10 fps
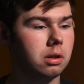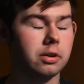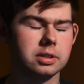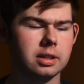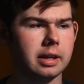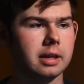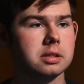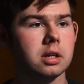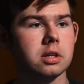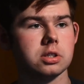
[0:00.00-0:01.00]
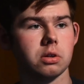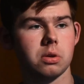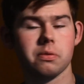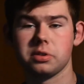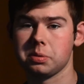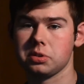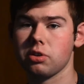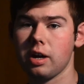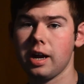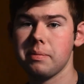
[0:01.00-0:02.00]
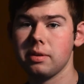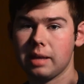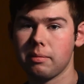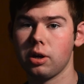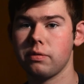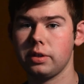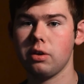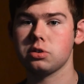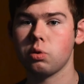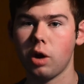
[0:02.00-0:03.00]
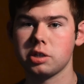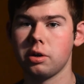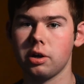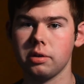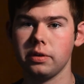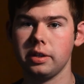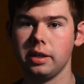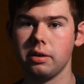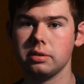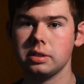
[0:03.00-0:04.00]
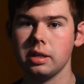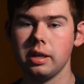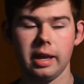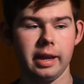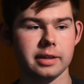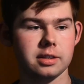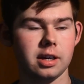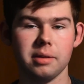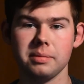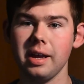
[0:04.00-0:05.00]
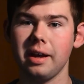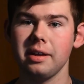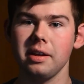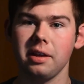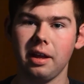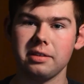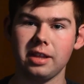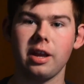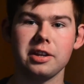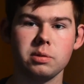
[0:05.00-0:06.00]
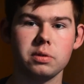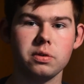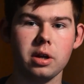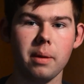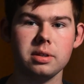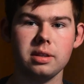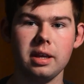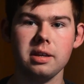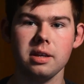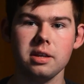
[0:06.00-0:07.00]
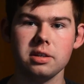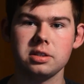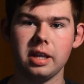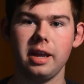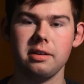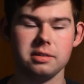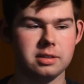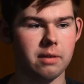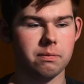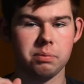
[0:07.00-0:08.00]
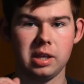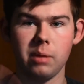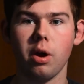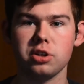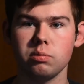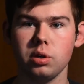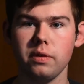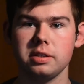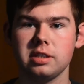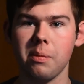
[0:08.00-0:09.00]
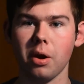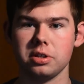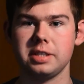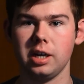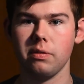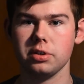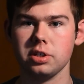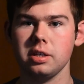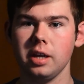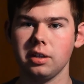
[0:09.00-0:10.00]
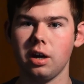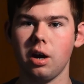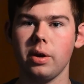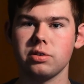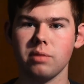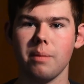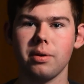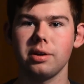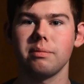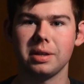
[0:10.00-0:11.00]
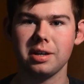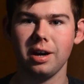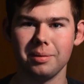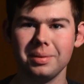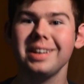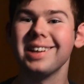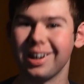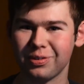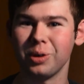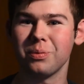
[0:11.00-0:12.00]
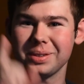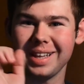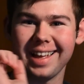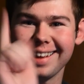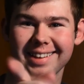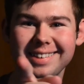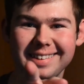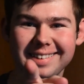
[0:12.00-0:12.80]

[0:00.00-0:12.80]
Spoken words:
already said that, I guess. So don't forget to subscribe, like my other videos, watch my other videos. And yeah, thank you guys so much for coming today. Stay, keep watching movies, keep watching television. And always remember, become a film fanatic.